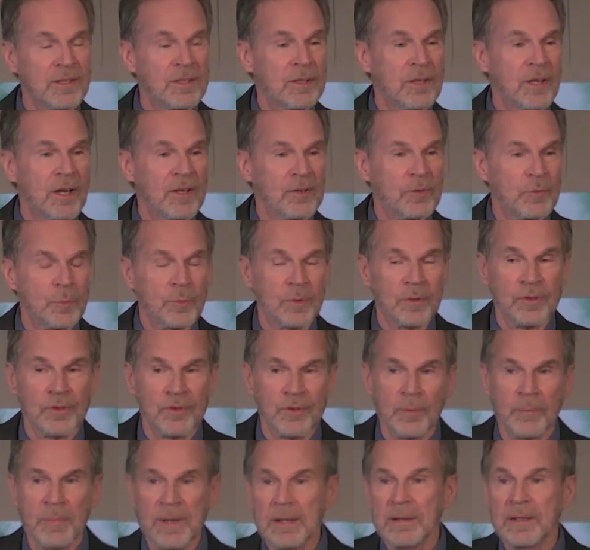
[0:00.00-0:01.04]
God's Word
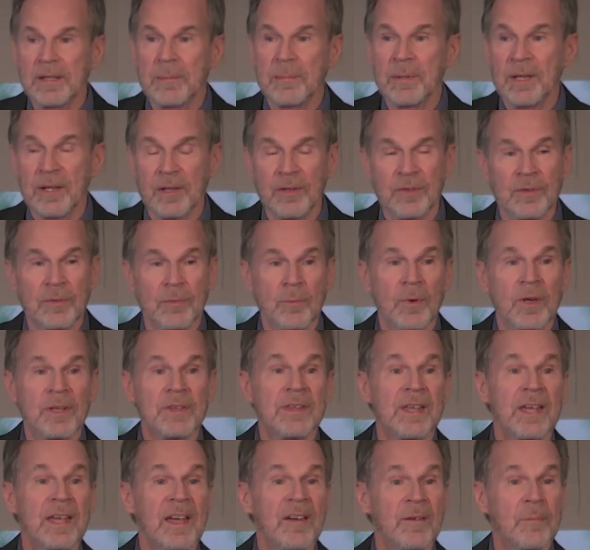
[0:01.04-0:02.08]
summarily because of what
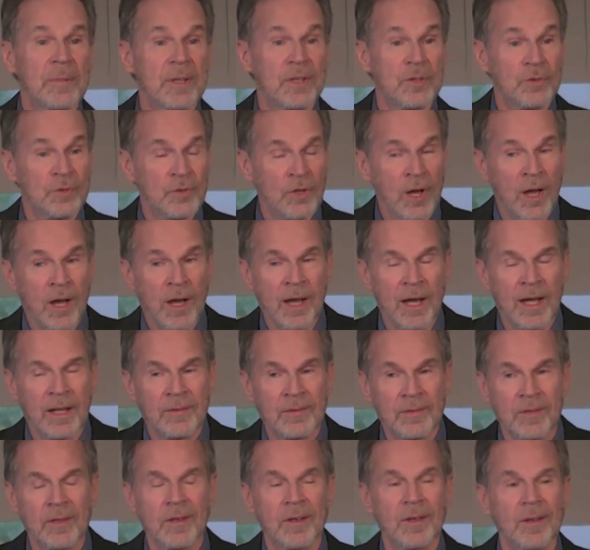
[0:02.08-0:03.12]
they have been
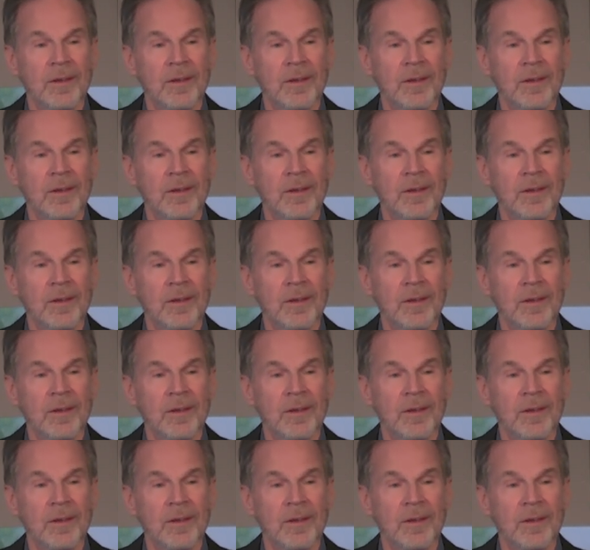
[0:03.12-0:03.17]
taught,